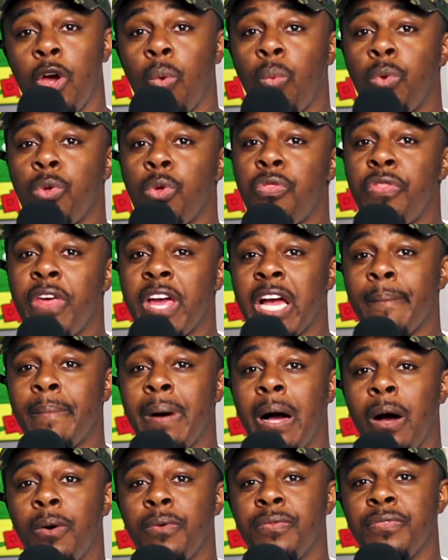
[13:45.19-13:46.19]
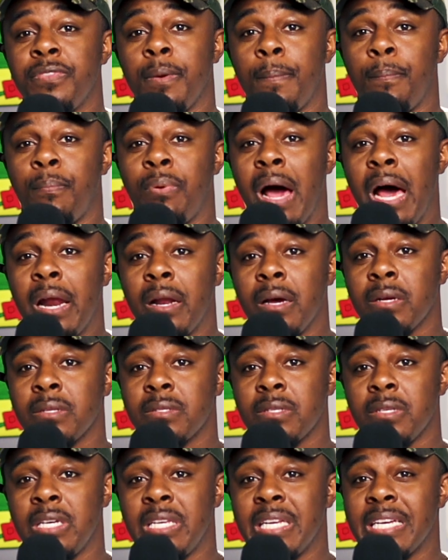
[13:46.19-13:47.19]
when you think about the
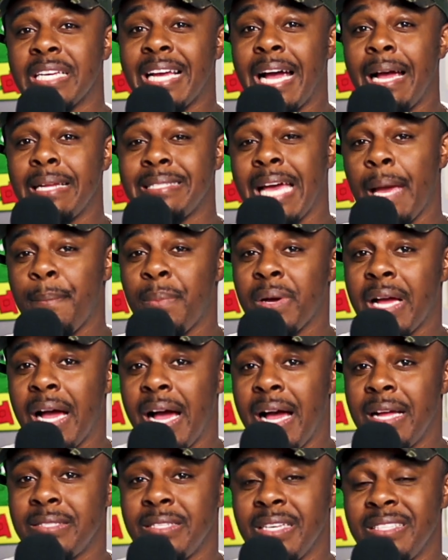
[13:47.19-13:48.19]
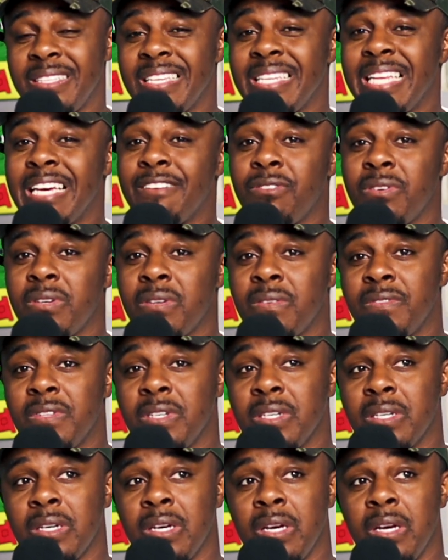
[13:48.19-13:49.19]
product and the co- type of content, the level of
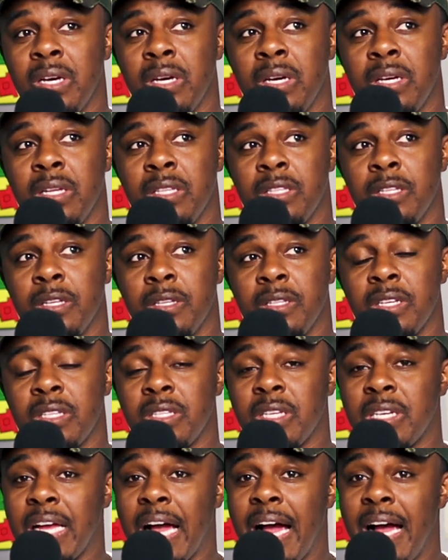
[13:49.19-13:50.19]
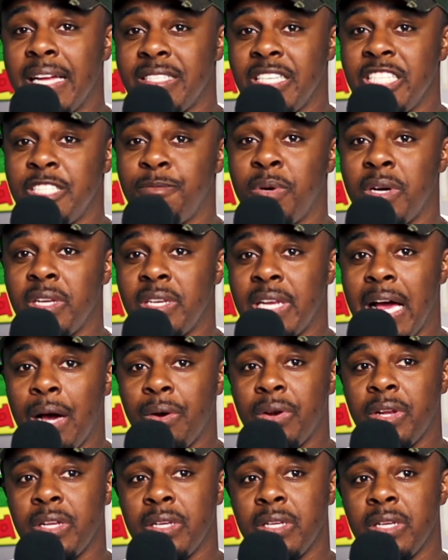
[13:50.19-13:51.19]
the, the the, the content he's putting
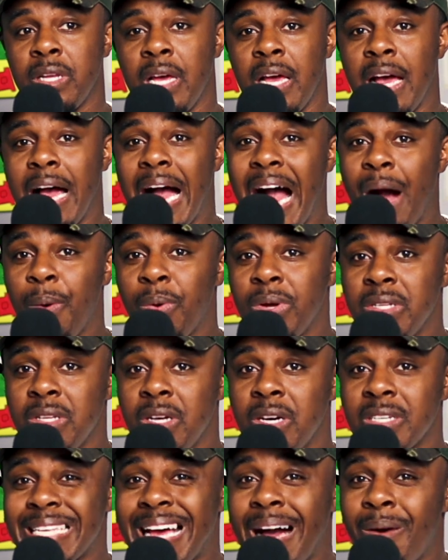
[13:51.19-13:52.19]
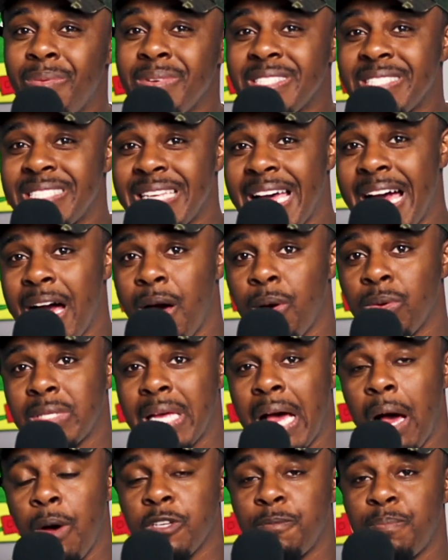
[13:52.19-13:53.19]
out, and how it looks, how it sounds,
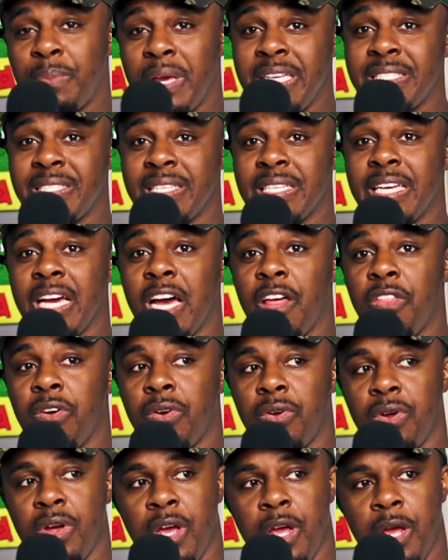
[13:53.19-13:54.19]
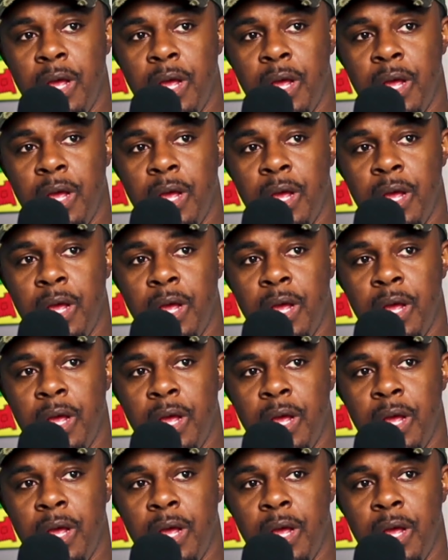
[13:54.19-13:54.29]
how it's pieced together,